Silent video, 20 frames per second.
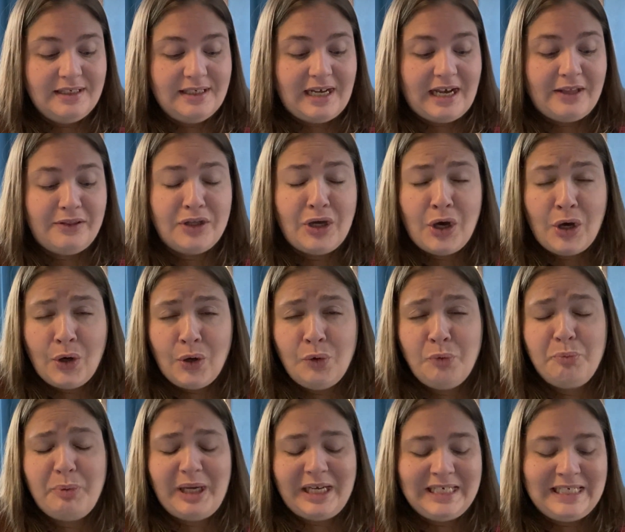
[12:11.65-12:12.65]
and the
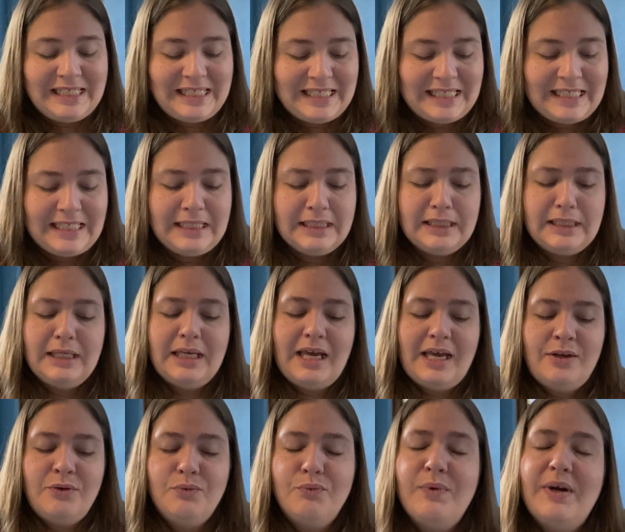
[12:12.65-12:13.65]
hope and healing
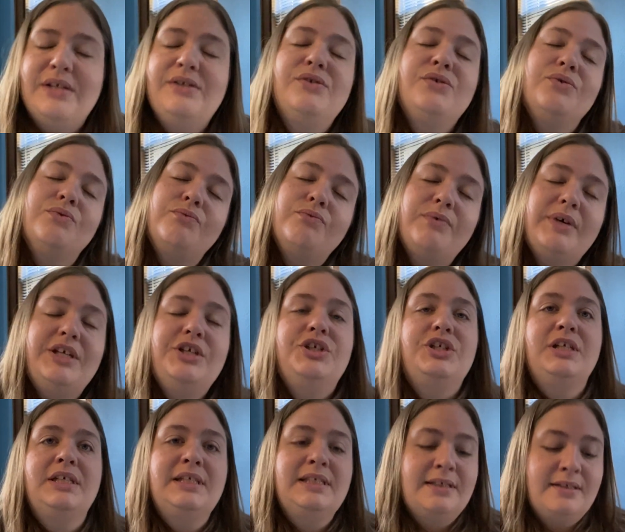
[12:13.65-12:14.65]
and
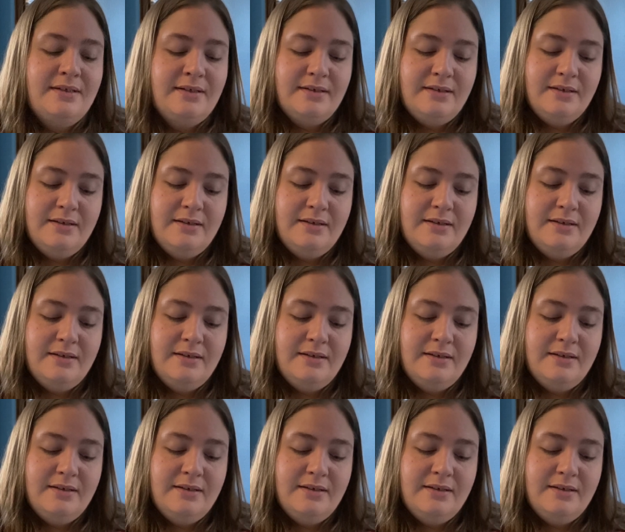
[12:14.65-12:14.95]
restoration